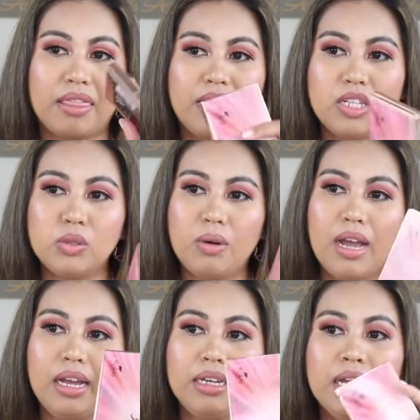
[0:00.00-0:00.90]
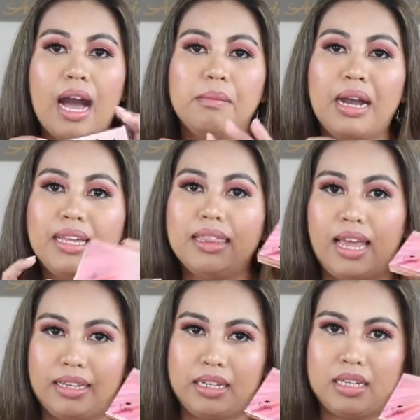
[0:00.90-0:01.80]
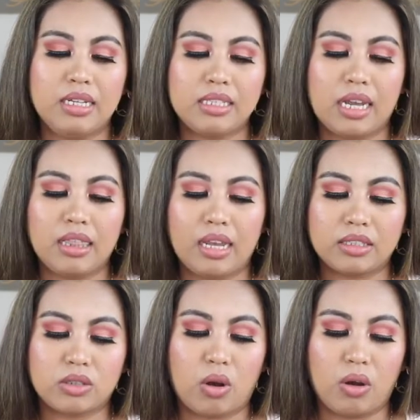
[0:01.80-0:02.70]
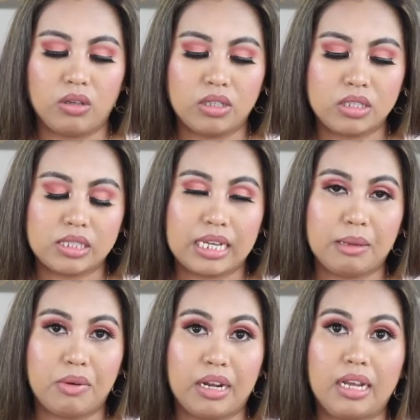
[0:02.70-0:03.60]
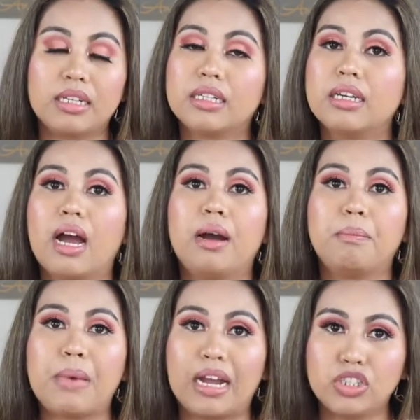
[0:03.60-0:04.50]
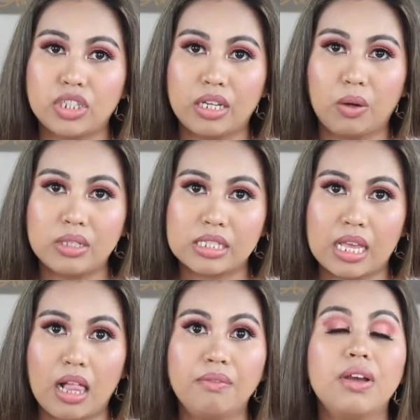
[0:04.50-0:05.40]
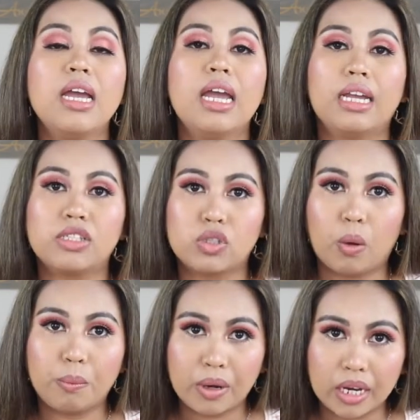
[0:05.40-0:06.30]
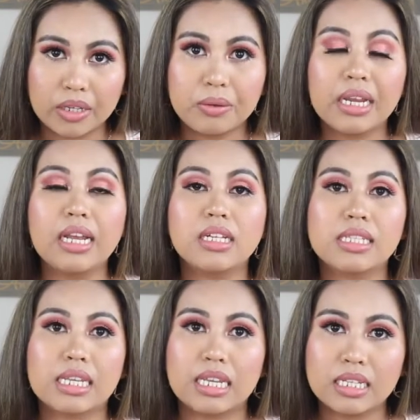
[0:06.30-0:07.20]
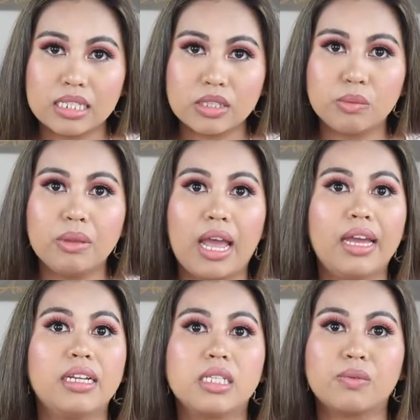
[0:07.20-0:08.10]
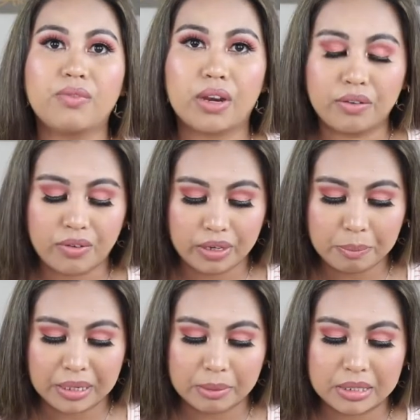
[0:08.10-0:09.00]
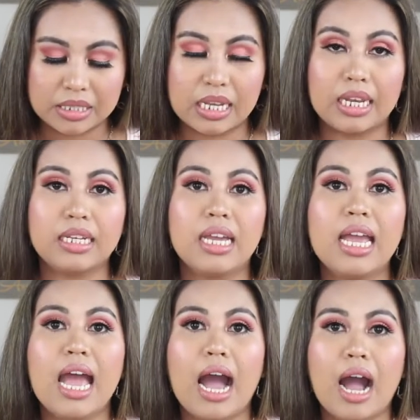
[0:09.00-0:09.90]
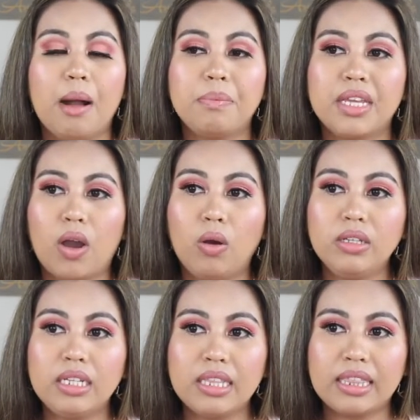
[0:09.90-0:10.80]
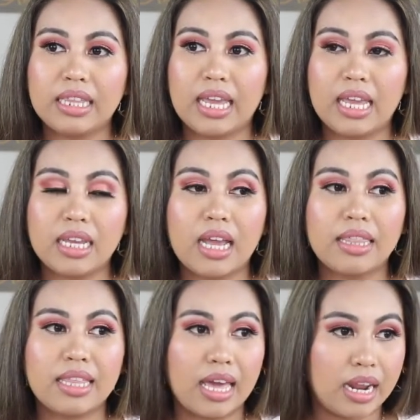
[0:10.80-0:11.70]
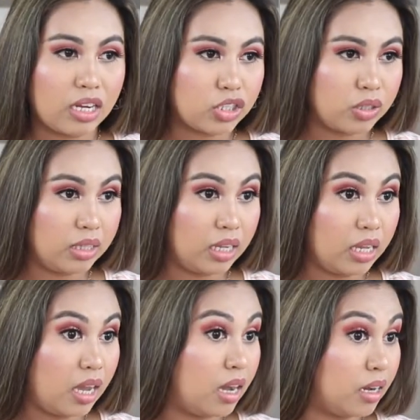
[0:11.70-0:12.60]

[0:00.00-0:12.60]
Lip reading: This one, I like it. I like the color scheme of it. The eyeshadow itself, it's so buttery, it's easy to blend, it's very, very pigmented. The only thing that actually,